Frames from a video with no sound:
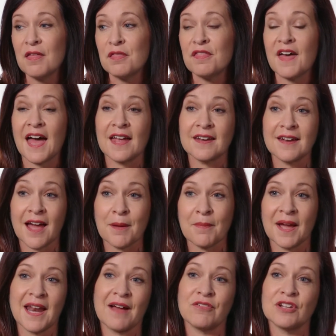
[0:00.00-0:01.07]
Then I
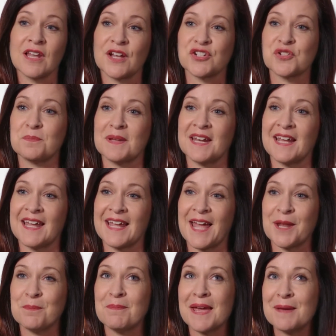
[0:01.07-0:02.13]
might have a lunch meeting,
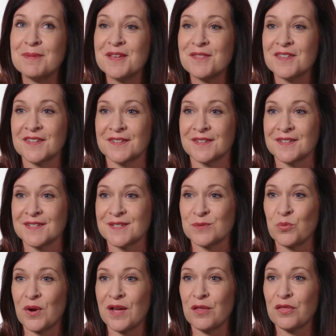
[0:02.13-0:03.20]
and maybe this is
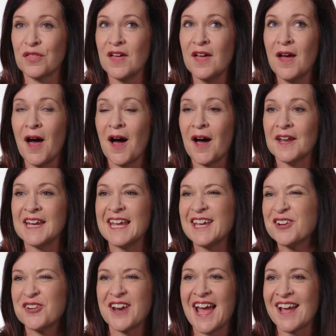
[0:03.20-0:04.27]
with an
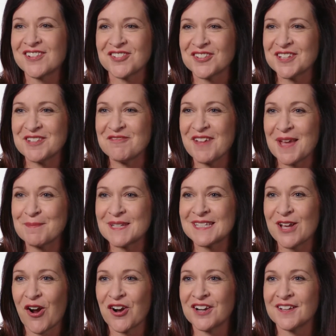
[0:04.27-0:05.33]
internationally
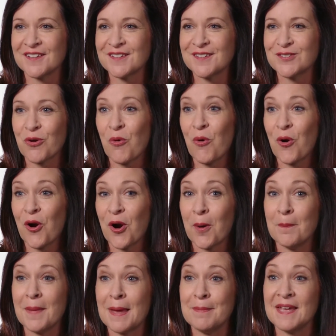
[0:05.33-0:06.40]
famous artist, or
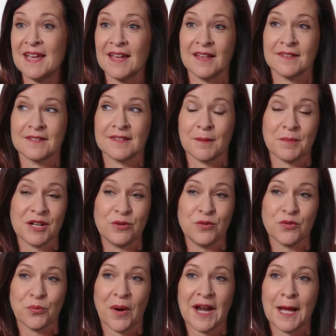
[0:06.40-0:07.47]
maybe it's somebody
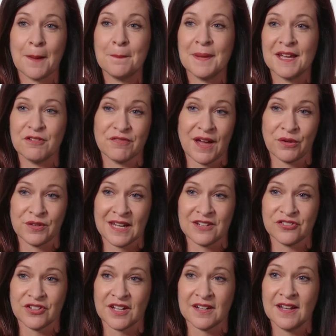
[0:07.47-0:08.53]
who's running a big
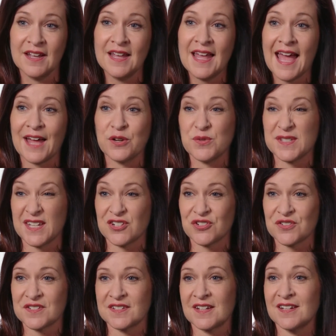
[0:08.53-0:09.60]
foundation and who's
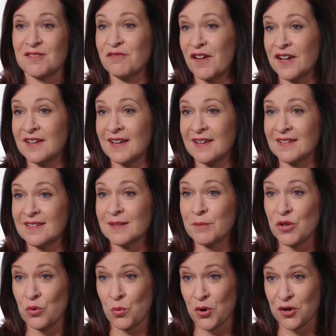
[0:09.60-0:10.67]
interested in funding some
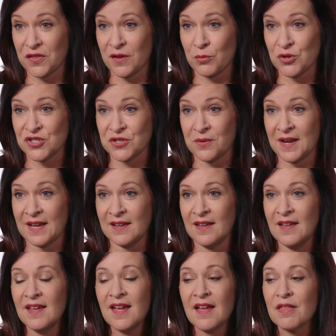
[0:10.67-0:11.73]
of the work that we're doing.
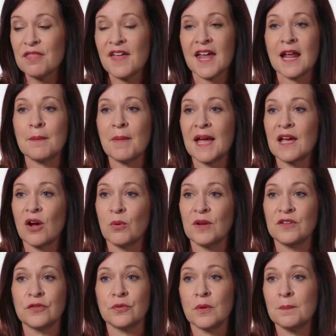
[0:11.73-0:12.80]
Then I might go
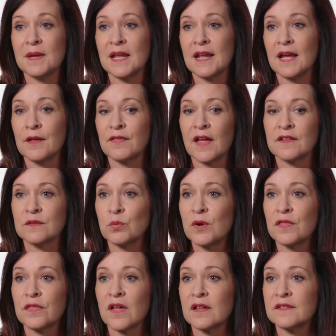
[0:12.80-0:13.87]
into a meeting that's
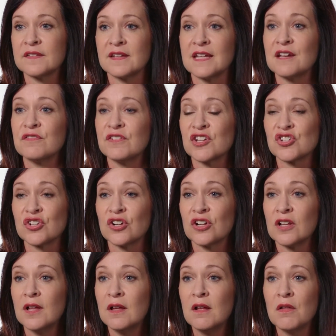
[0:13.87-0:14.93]
with a city
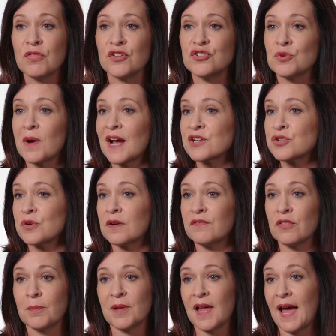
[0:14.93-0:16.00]
official, the director
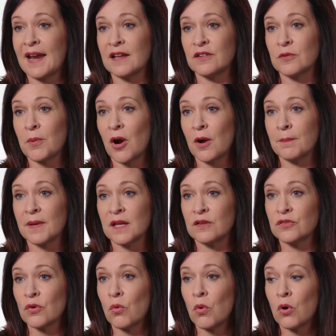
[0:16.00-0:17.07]
of the planning
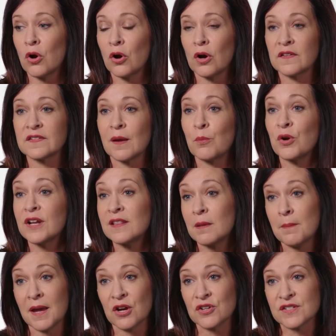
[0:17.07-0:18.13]
department, or someone in
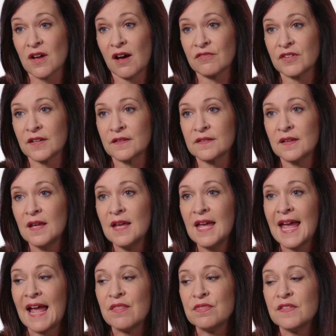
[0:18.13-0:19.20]
the mayor's office.
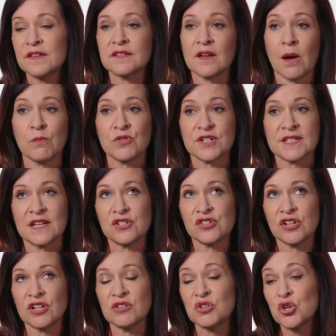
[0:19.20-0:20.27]
And this
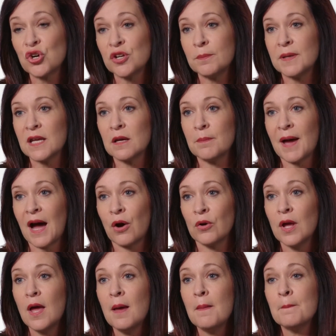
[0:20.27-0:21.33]
conversation could be
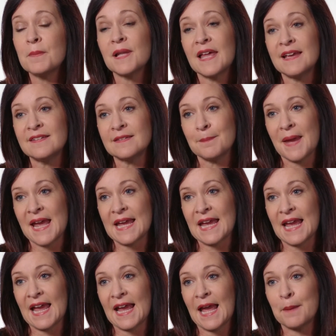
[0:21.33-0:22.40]
about
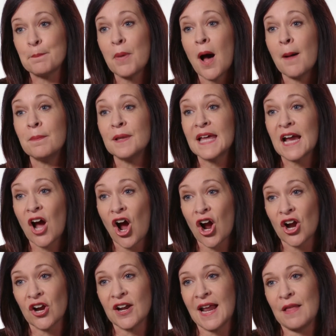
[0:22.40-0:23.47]
placemaking and public
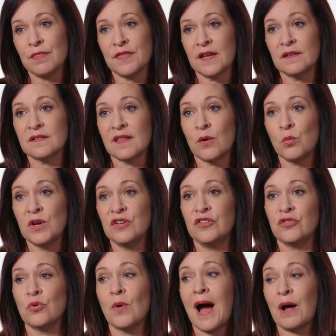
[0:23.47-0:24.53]
art and things that we
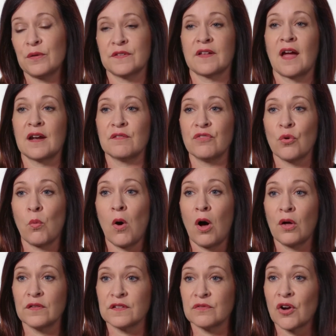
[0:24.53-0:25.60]
do outside of the
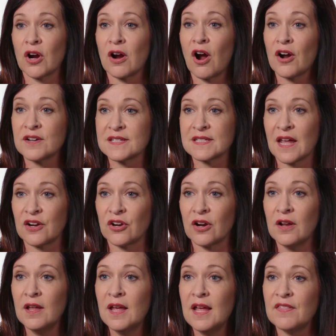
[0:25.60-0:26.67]
walls of our art center
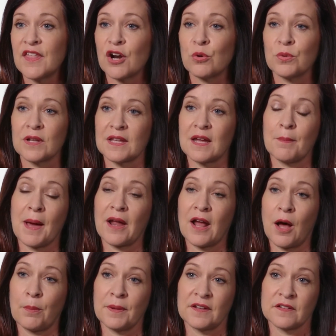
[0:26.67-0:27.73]
that are really about
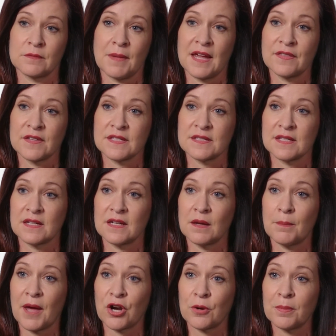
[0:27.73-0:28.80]
helping to make the city a
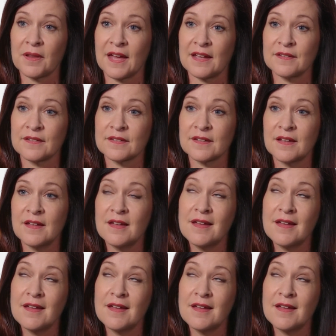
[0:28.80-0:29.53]
better place